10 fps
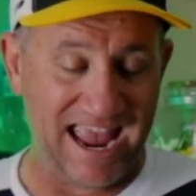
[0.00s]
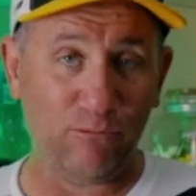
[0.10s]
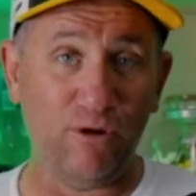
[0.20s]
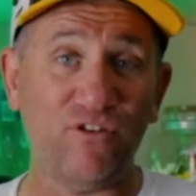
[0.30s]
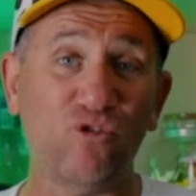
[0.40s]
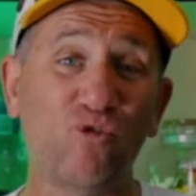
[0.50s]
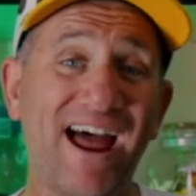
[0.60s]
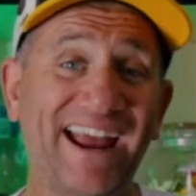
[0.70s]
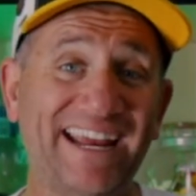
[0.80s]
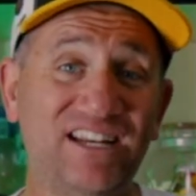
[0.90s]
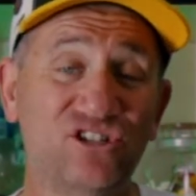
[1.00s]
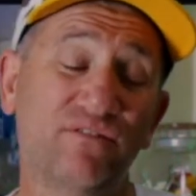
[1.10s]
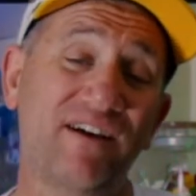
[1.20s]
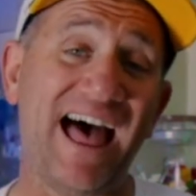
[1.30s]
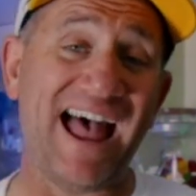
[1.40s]
with a range
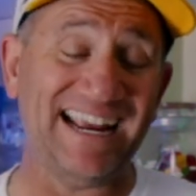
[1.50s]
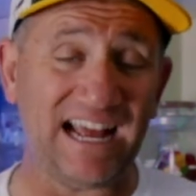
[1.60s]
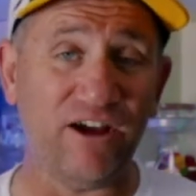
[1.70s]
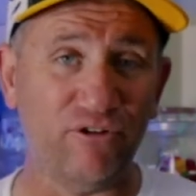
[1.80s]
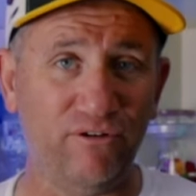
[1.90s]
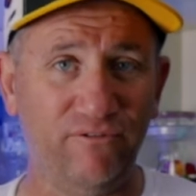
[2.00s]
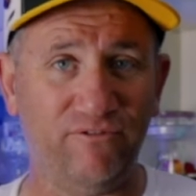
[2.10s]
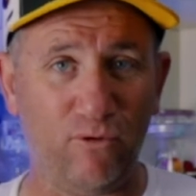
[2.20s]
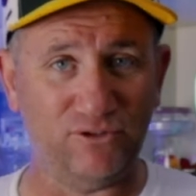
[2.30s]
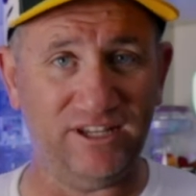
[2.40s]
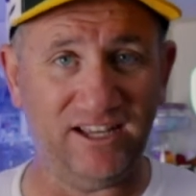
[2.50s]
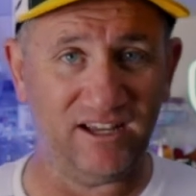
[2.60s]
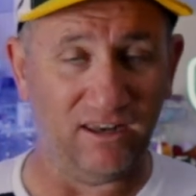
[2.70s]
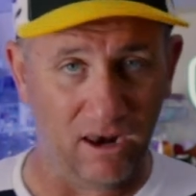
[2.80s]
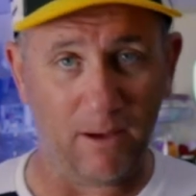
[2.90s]
of 840
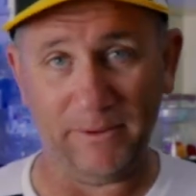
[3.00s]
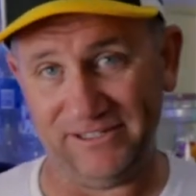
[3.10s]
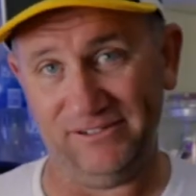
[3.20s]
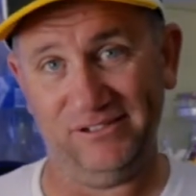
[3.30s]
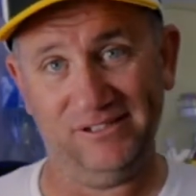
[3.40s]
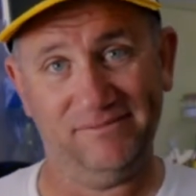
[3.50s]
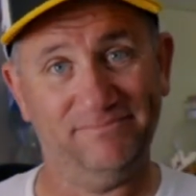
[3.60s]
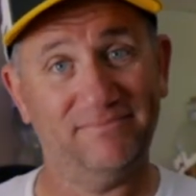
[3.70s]
kilometers.